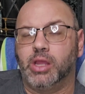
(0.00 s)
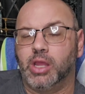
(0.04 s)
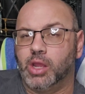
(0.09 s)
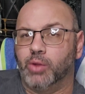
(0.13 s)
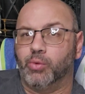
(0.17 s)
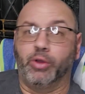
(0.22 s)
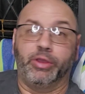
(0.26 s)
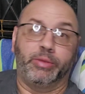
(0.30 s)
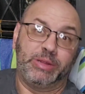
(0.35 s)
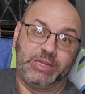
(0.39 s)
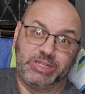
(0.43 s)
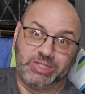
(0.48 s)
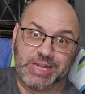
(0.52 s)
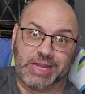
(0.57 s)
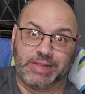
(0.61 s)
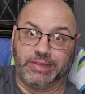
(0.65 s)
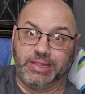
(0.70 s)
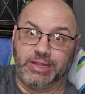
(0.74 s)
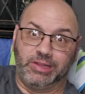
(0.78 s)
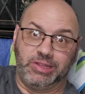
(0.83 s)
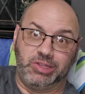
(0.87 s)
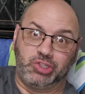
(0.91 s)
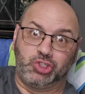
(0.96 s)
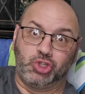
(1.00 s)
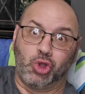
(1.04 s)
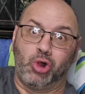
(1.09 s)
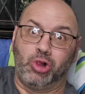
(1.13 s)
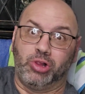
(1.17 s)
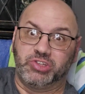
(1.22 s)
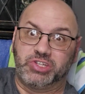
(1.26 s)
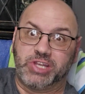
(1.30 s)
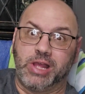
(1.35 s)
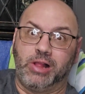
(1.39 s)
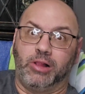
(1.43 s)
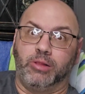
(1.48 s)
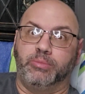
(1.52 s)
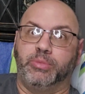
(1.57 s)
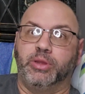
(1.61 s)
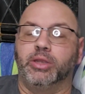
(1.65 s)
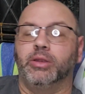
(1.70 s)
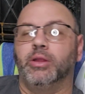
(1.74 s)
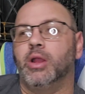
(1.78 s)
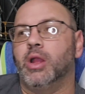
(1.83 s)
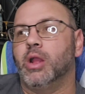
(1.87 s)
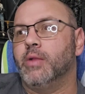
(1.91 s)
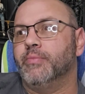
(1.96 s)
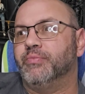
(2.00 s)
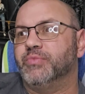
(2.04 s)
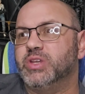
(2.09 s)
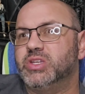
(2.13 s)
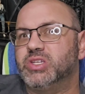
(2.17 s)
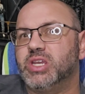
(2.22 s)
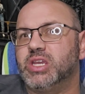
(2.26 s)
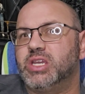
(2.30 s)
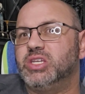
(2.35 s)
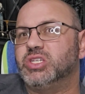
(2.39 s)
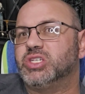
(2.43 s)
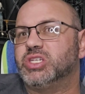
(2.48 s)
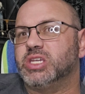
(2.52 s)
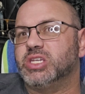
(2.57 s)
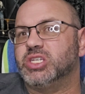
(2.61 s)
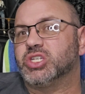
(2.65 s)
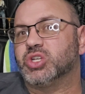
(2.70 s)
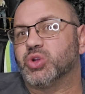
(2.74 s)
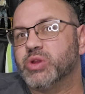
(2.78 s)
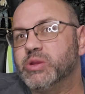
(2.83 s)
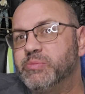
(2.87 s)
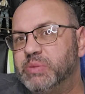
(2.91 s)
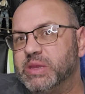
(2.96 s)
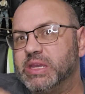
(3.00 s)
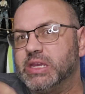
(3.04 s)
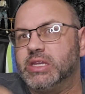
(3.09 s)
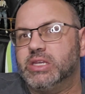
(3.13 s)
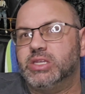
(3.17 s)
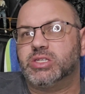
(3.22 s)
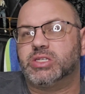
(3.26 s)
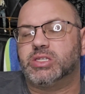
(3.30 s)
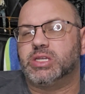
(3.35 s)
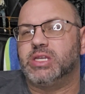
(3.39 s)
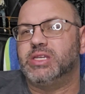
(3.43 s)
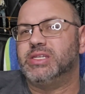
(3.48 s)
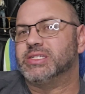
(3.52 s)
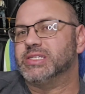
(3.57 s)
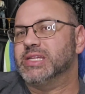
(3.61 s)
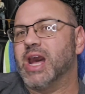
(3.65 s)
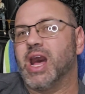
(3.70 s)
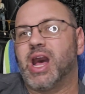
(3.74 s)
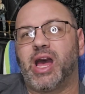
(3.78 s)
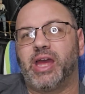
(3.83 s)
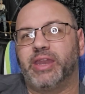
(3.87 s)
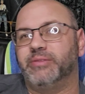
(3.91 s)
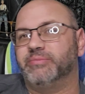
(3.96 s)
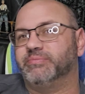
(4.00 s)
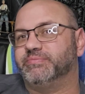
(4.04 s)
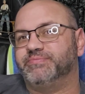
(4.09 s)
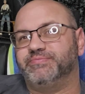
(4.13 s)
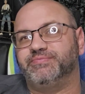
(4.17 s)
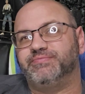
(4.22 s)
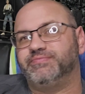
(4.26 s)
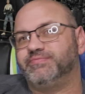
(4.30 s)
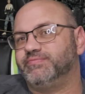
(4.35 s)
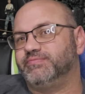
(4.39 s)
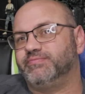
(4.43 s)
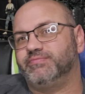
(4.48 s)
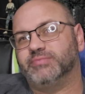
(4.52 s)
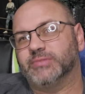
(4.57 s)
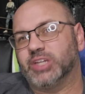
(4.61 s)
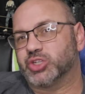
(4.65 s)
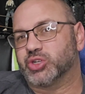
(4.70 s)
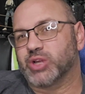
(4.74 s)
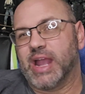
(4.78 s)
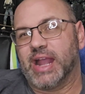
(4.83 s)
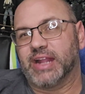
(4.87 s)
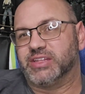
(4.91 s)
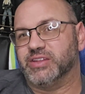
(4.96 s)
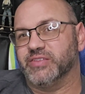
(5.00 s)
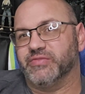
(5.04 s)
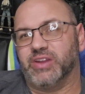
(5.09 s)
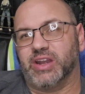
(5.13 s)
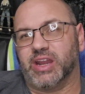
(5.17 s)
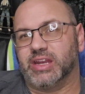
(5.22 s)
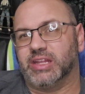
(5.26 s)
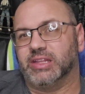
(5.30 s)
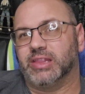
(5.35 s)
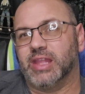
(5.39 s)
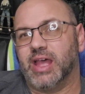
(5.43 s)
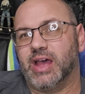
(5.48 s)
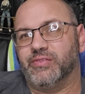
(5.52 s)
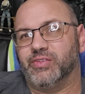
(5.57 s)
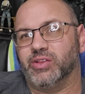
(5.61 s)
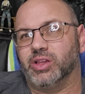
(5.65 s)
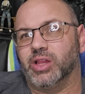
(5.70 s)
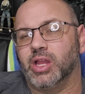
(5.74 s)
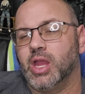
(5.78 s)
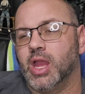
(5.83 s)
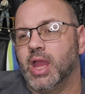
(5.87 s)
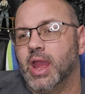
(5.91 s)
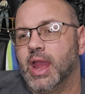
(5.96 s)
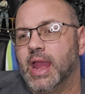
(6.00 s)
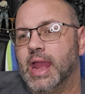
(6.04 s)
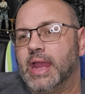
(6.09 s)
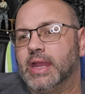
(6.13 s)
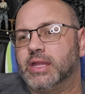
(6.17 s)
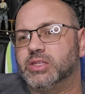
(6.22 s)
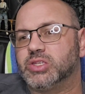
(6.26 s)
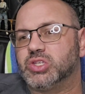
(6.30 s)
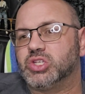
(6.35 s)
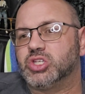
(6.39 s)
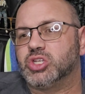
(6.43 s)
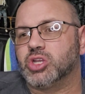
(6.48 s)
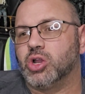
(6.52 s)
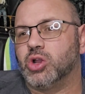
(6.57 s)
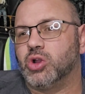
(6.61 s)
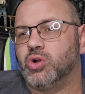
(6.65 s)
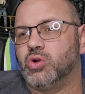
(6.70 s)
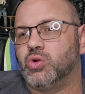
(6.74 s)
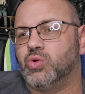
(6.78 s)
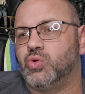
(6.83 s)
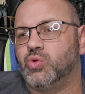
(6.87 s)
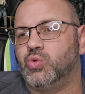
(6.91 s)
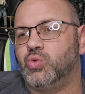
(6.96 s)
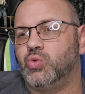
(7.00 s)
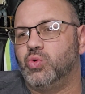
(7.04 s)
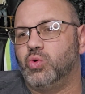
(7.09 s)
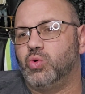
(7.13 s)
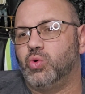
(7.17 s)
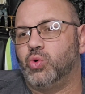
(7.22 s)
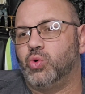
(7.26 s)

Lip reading: Well, I mean, he's not little, he's tall as hell, but he's creepy. He's not attractive on any level. And so